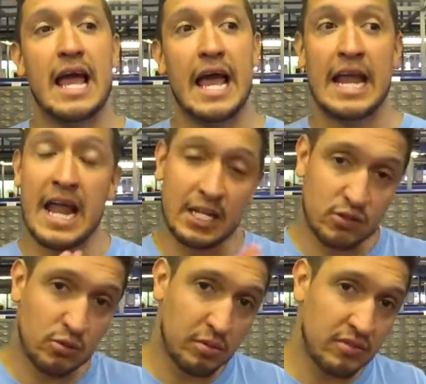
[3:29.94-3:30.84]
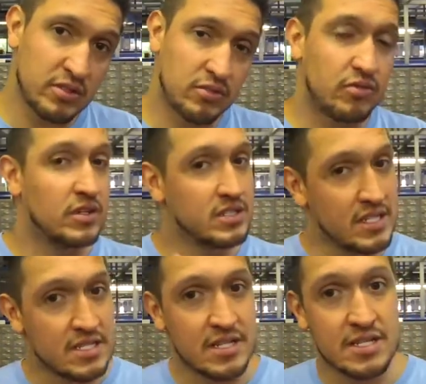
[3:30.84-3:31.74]
and ask your professor for
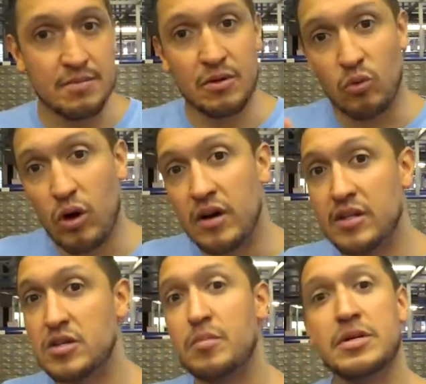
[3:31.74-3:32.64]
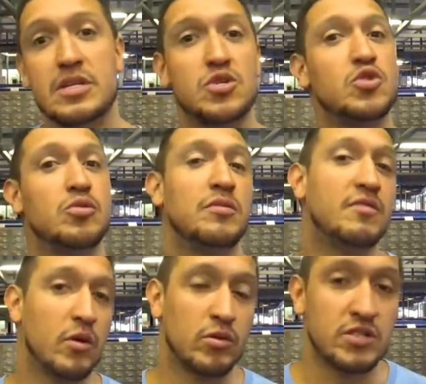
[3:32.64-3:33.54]
assistance about what are the topics that you should be
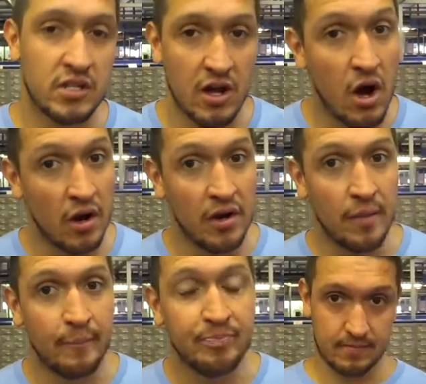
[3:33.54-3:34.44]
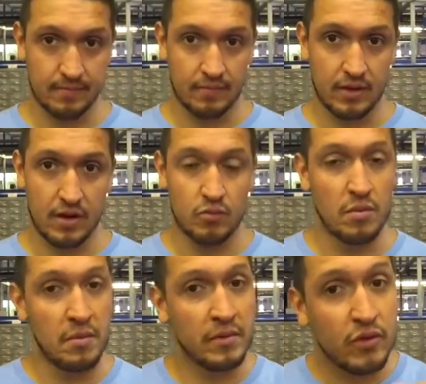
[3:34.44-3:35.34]
focusing on
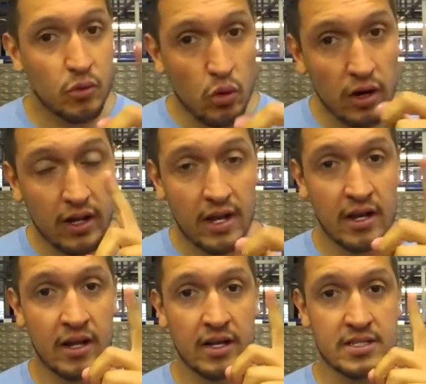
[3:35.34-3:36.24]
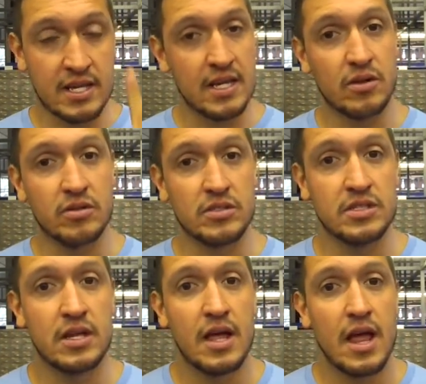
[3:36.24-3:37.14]
remember that you are getting
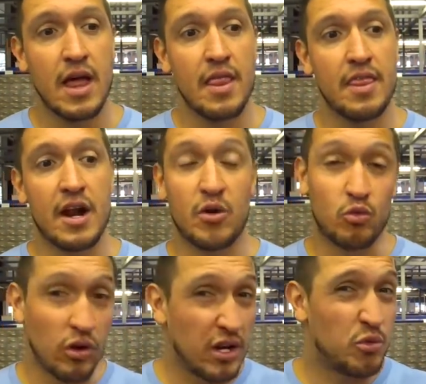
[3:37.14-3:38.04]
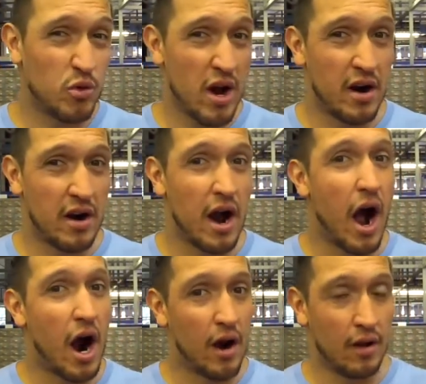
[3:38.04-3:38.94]
skills that are really rare
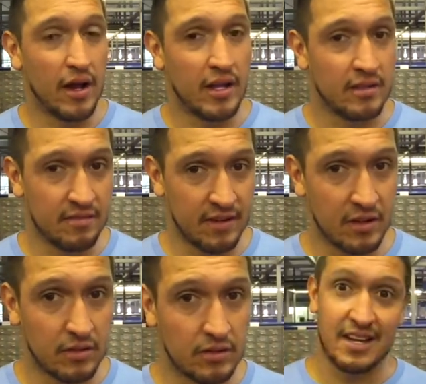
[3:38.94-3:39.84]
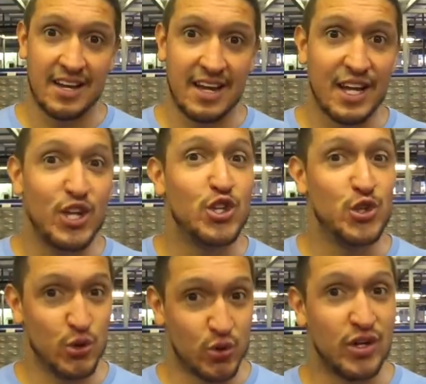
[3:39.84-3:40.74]
are in the field
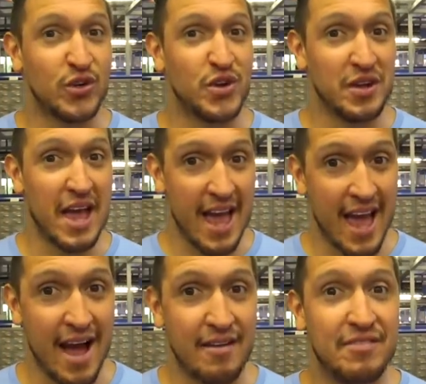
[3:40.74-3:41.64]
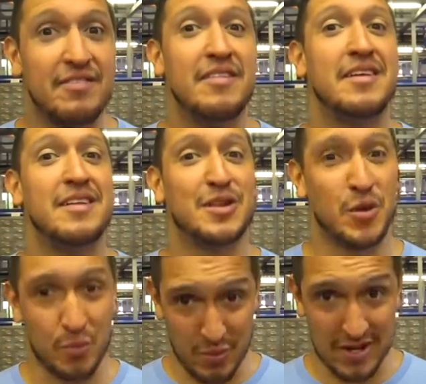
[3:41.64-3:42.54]
you are gonna have
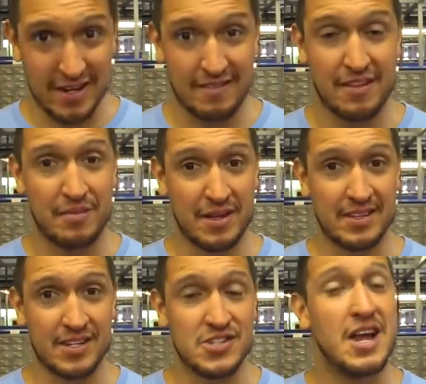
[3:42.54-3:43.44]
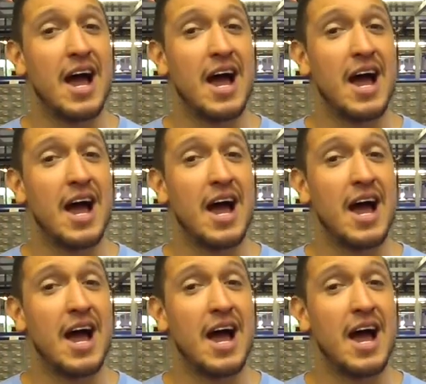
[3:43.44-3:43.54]
competitive advantage